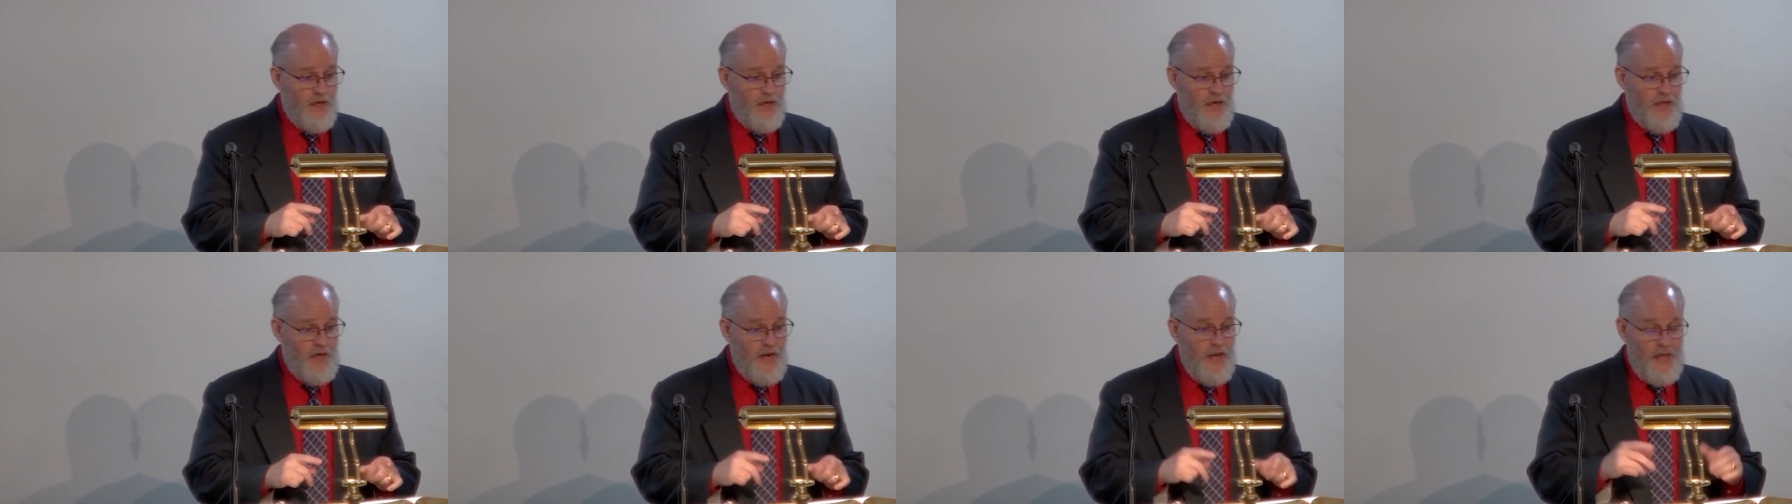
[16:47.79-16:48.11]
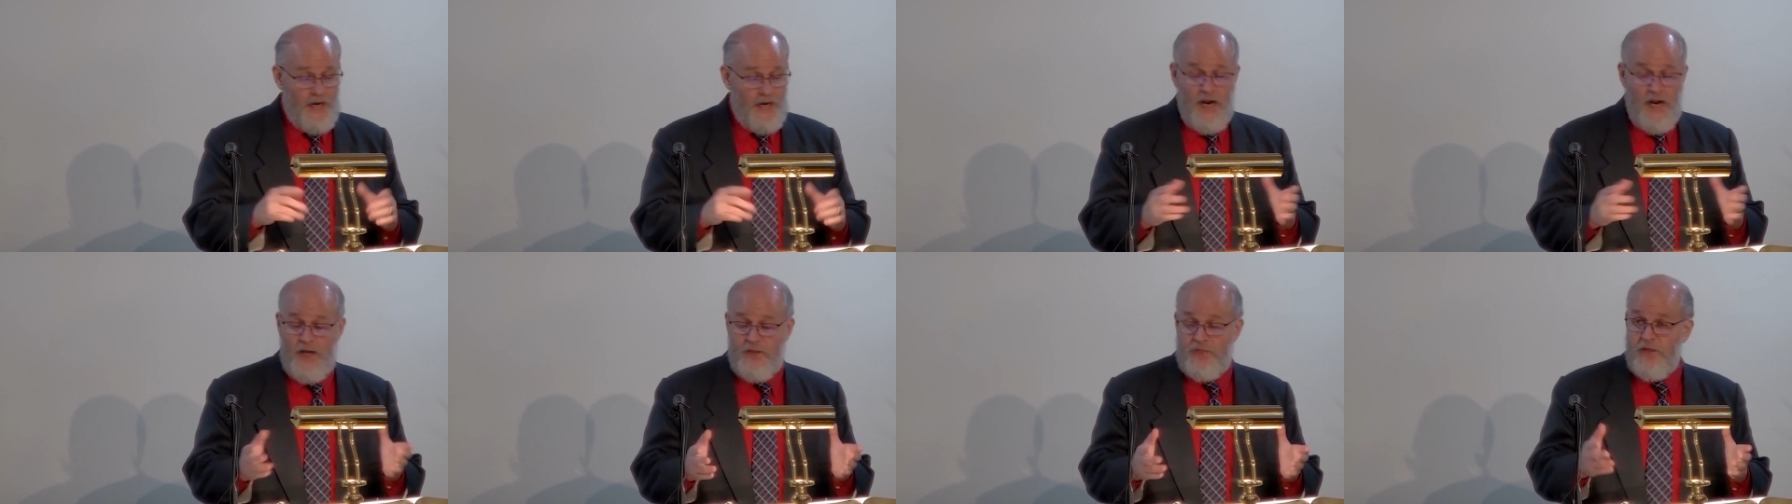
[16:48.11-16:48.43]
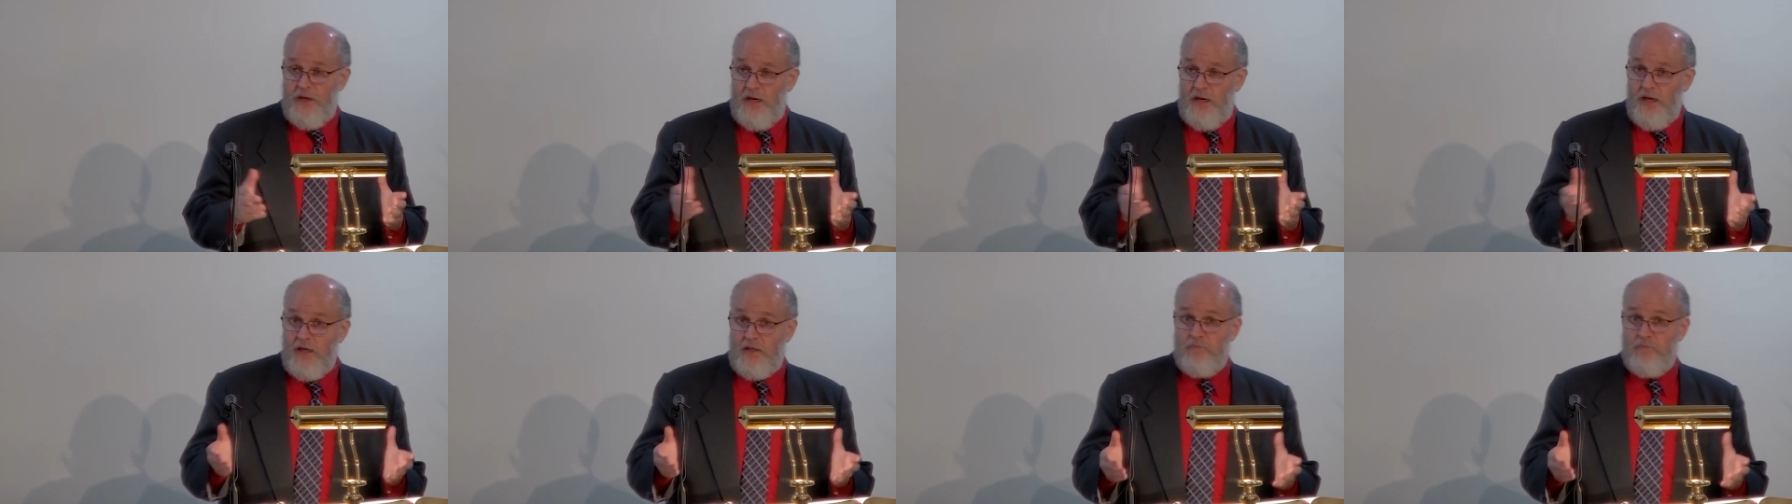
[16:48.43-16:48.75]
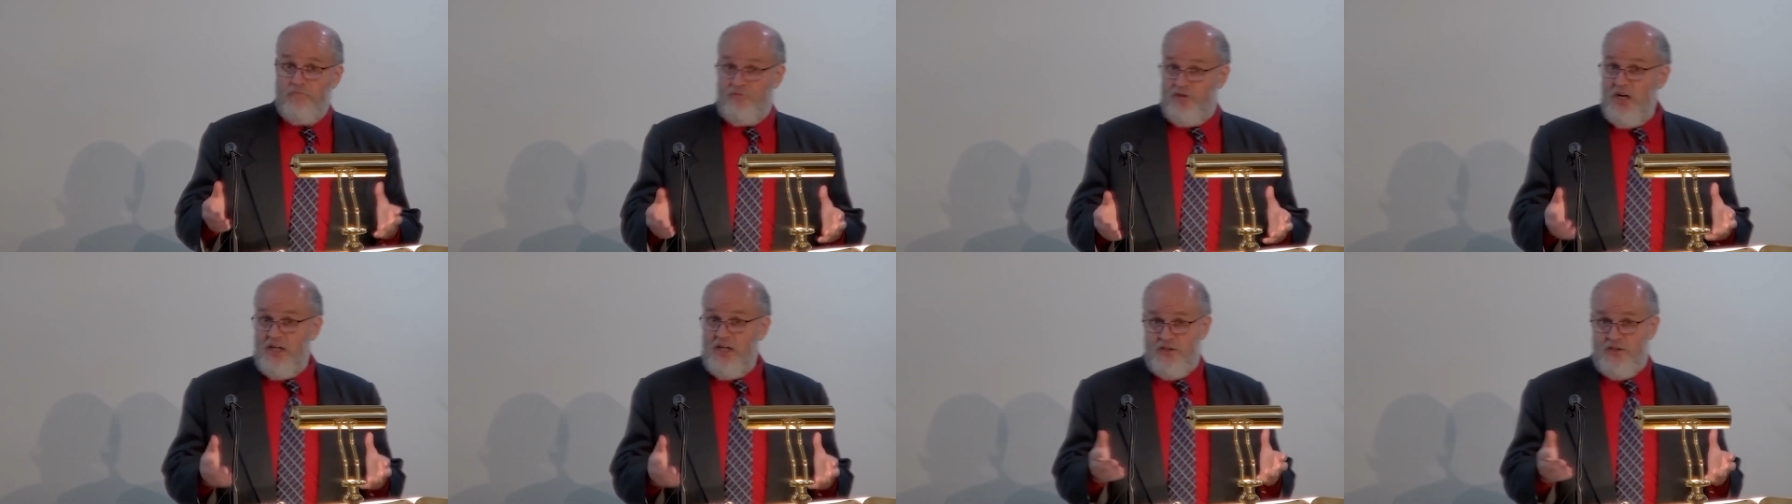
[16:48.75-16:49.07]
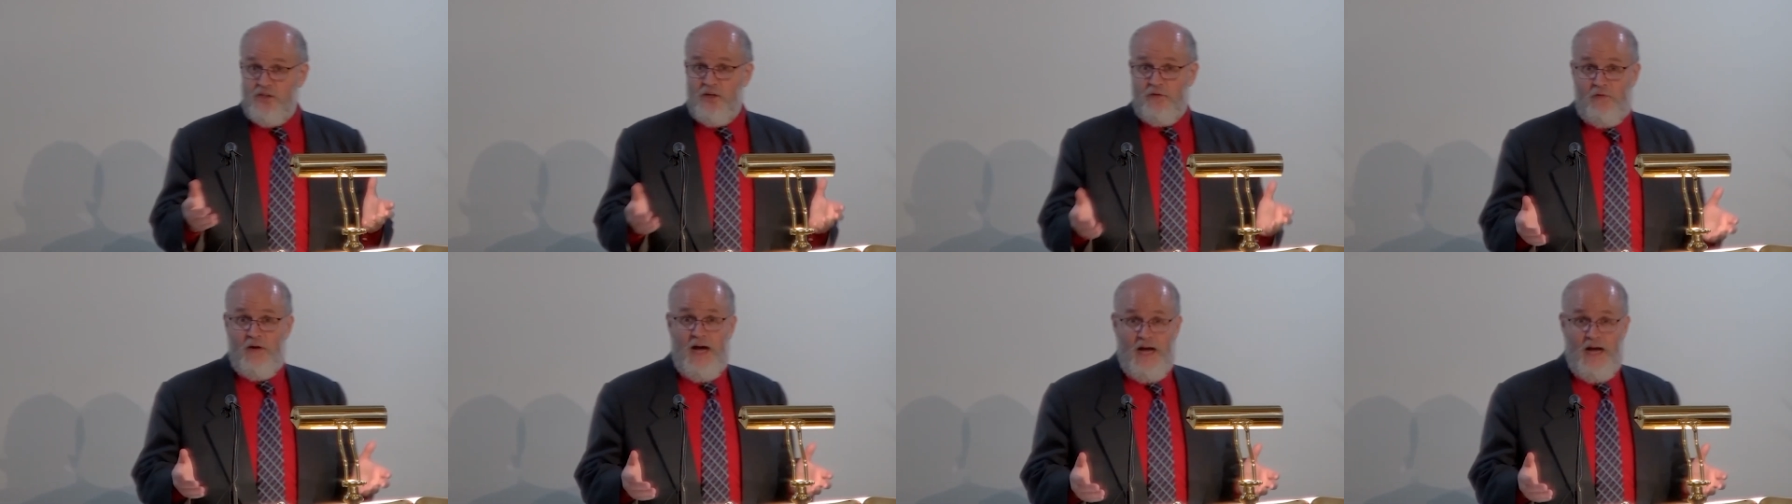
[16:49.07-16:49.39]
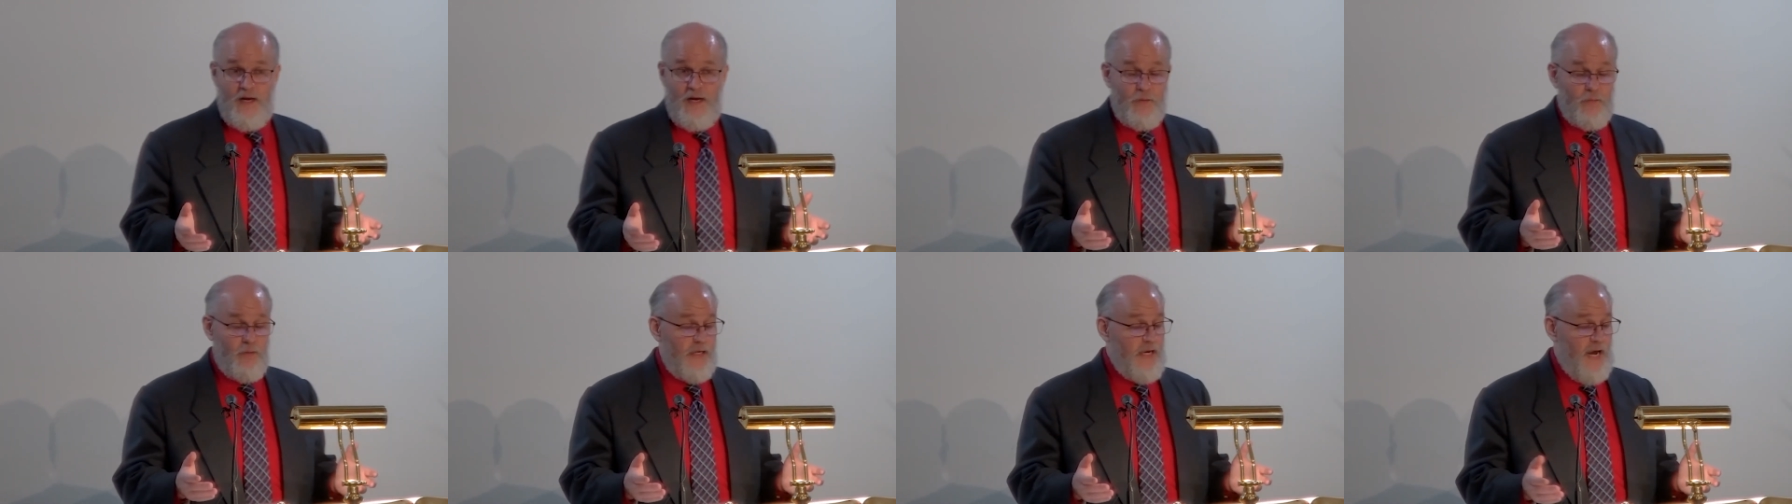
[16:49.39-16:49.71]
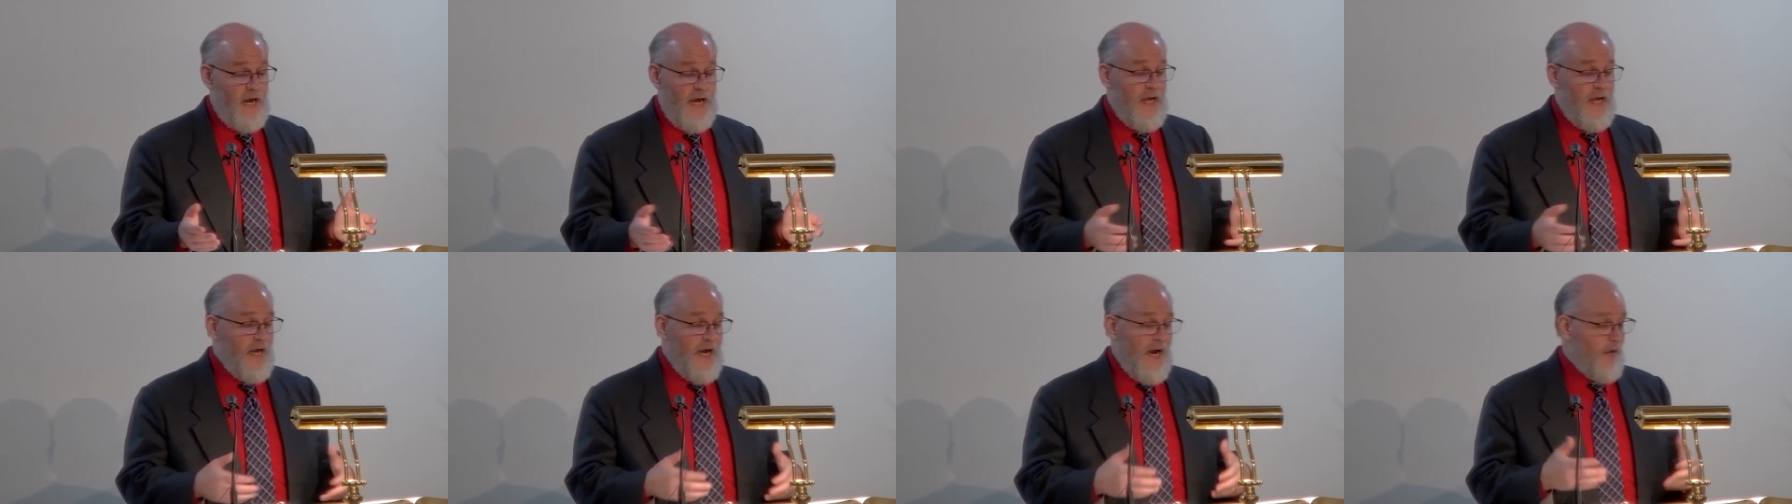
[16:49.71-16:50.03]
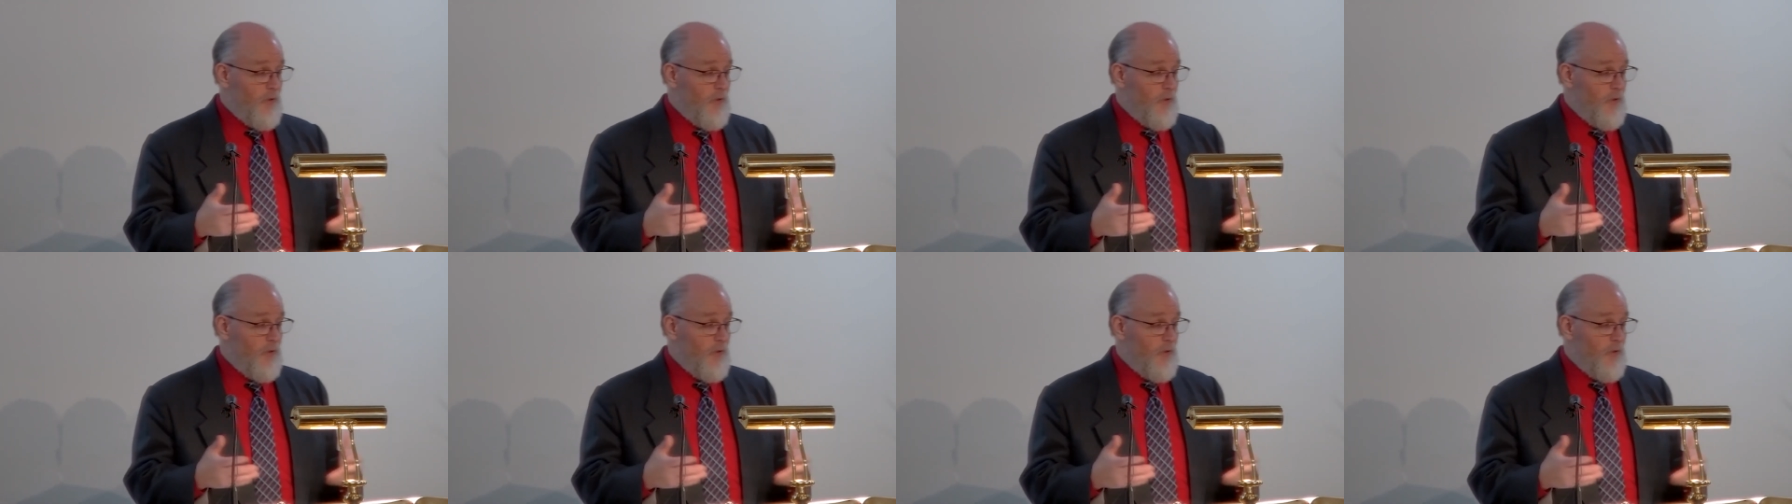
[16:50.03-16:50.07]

and, and I think justifiably, I,